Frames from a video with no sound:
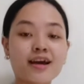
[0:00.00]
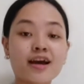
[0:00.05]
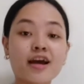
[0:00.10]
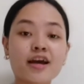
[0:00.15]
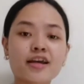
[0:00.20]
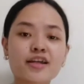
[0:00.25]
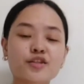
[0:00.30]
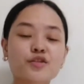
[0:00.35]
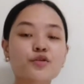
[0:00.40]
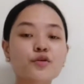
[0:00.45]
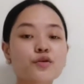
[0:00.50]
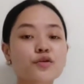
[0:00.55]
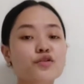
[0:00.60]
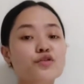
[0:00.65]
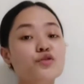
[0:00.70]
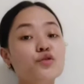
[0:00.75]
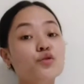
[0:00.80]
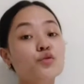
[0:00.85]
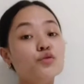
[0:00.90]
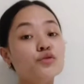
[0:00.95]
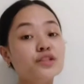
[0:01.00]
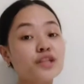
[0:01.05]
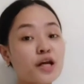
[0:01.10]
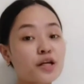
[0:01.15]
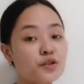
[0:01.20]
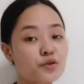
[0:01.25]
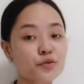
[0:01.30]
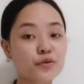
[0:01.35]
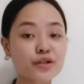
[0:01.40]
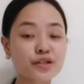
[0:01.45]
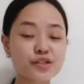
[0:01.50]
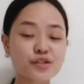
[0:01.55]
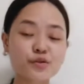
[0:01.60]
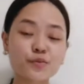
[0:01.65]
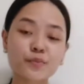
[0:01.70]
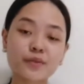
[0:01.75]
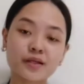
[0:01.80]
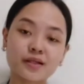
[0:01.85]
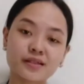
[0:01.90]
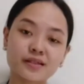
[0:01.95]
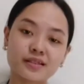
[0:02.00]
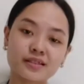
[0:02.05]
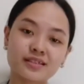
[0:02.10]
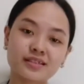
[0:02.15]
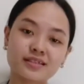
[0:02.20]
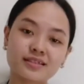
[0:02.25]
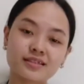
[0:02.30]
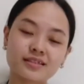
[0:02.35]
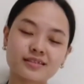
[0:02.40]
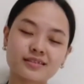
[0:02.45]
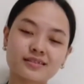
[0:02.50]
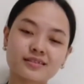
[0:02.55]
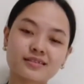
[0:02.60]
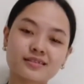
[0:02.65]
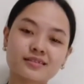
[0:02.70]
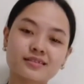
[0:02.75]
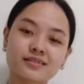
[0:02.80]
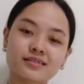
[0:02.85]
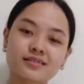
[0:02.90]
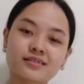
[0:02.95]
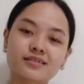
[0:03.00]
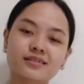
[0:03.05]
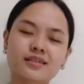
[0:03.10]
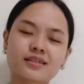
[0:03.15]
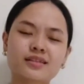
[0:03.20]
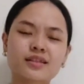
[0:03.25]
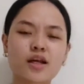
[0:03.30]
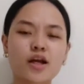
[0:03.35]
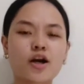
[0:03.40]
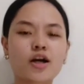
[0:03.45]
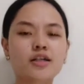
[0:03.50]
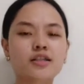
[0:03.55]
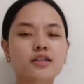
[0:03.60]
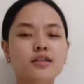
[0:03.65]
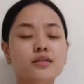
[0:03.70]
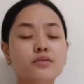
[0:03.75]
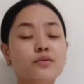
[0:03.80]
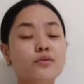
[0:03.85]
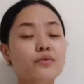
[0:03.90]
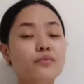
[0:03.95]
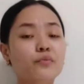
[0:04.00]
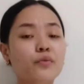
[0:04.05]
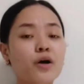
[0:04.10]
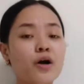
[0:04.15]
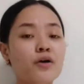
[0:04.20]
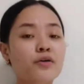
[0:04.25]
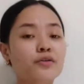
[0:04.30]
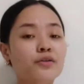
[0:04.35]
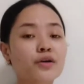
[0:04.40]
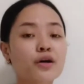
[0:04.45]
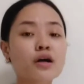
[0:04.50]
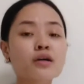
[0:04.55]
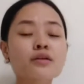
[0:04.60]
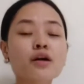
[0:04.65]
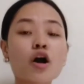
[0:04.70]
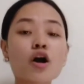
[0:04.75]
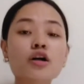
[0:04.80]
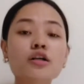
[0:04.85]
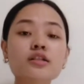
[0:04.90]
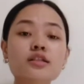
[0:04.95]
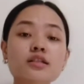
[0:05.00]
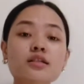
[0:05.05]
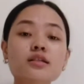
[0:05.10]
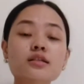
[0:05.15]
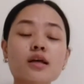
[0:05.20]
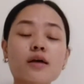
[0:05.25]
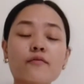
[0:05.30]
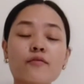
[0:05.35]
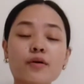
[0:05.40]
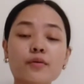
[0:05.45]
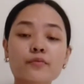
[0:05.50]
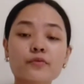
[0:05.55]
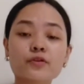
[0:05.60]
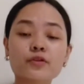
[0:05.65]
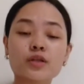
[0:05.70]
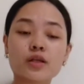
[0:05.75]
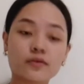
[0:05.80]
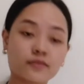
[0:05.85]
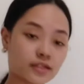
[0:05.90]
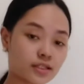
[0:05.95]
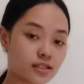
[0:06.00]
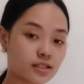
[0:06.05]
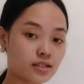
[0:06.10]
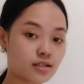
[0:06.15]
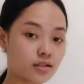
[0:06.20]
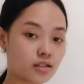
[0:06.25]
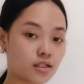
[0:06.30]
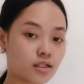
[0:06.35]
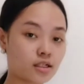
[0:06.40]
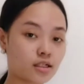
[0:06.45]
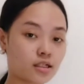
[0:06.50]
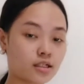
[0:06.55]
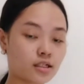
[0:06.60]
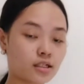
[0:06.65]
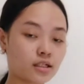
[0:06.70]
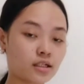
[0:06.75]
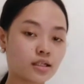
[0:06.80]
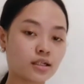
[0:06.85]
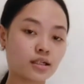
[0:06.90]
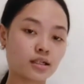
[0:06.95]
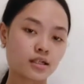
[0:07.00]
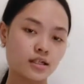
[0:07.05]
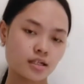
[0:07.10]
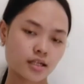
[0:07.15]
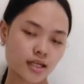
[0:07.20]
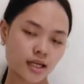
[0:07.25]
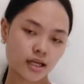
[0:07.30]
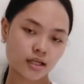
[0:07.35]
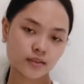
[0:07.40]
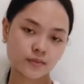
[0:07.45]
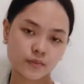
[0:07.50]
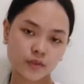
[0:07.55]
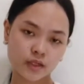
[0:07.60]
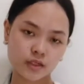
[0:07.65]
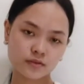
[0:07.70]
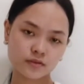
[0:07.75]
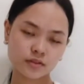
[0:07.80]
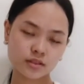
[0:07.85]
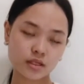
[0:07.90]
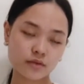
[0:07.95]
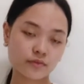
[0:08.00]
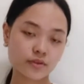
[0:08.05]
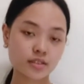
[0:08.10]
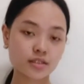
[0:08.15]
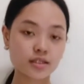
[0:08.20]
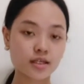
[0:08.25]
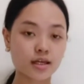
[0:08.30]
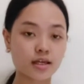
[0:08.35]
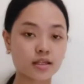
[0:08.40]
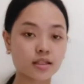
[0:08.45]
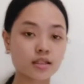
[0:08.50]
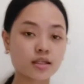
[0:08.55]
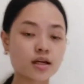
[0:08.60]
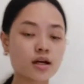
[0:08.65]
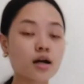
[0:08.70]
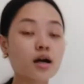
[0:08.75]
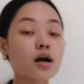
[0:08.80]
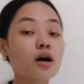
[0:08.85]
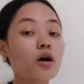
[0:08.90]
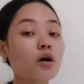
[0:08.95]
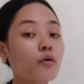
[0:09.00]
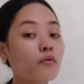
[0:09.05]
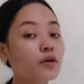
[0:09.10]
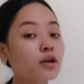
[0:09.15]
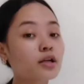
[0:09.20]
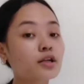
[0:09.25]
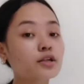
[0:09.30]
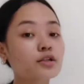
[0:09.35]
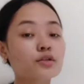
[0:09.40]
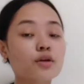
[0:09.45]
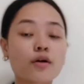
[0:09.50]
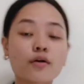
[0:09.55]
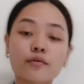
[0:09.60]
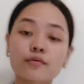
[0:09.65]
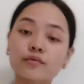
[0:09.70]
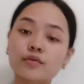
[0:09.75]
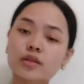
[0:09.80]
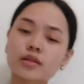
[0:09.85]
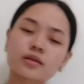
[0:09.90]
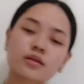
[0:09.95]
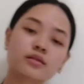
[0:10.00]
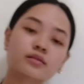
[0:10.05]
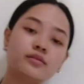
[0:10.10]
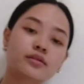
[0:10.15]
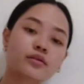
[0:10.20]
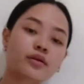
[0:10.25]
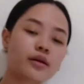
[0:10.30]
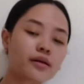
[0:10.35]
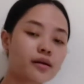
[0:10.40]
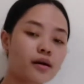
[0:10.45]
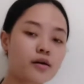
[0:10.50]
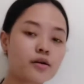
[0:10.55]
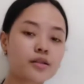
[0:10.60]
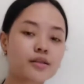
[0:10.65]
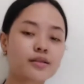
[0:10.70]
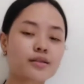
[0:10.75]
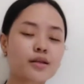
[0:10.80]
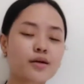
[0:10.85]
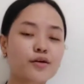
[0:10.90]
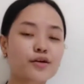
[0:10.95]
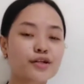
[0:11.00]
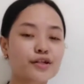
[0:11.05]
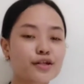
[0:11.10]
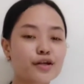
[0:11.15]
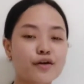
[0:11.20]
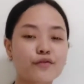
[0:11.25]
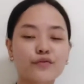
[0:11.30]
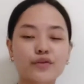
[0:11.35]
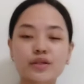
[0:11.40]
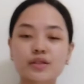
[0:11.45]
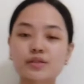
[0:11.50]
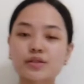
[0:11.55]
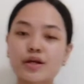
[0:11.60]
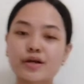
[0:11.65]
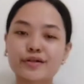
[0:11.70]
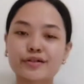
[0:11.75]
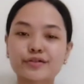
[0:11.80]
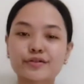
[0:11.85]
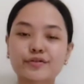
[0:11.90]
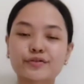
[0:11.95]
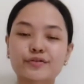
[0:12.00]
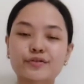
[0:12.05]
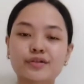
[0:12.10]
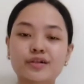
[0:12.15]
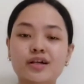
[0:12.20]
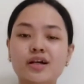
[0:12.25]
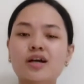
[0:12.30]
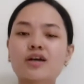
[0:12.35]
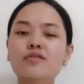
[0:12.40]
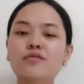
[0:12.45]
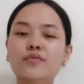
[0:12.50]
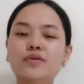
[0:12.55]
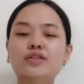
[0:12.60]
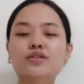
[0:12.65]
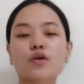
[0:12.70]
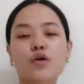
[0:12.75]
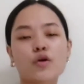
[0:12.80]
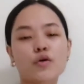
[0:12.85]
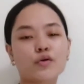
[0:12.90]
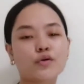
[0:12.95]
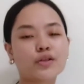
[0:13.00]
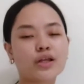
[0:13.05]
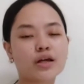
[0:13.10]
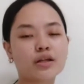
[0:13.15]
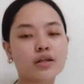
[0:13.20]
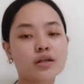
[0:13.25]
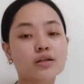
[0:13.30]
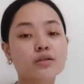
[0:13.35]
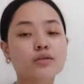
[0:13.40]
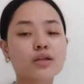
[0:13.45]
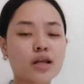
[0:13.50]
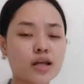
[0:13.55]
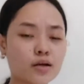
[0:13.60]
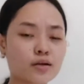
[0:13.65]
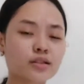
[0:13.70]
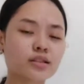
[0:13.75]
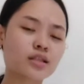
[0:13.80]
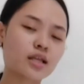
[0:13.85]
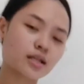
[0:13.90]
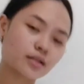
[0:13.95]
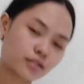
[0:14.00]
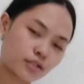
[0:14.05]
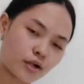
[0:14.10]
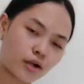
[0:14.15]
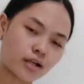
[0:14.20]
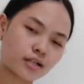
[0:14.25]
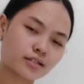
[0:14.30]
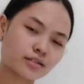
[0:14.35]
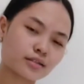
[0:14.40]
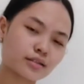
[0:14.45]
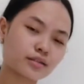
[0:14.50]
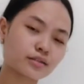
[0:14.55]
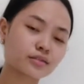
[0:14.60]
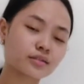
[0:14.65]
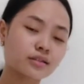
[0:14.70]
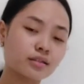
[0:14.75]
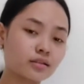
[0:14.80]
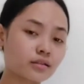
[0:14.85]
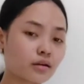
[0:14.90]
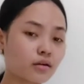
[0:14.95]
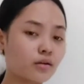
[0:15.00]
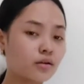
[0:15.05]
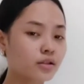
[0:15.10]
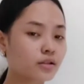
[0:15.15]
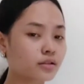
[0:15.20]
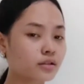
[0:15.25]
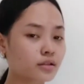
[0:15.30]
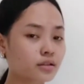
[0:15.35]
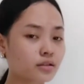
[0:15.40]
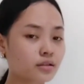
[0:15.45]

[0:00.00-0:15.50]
It took 2 centuries to build it. It started on ground in August 1173. By 1178, workers had made it to the 3rd story of the structure, which was already tilting slightly to the north.